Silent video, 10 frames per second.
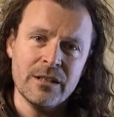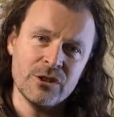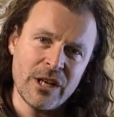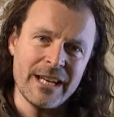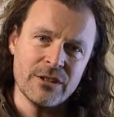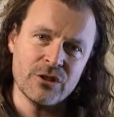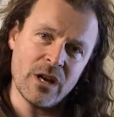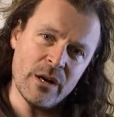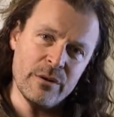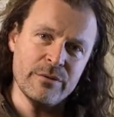change
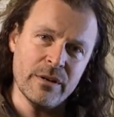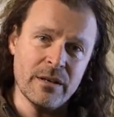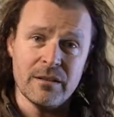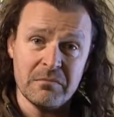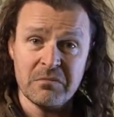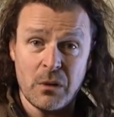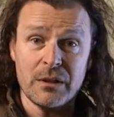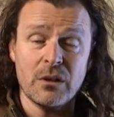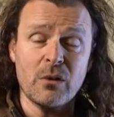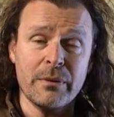over
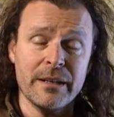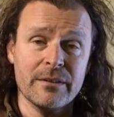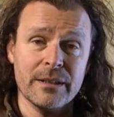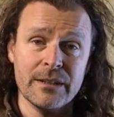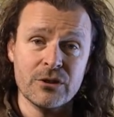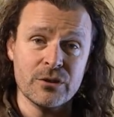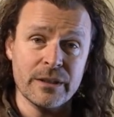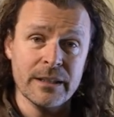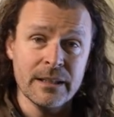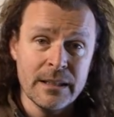quite a long period in
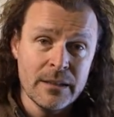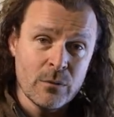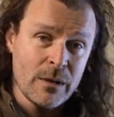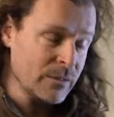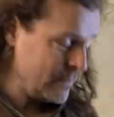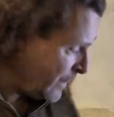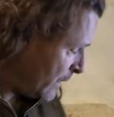history? Well,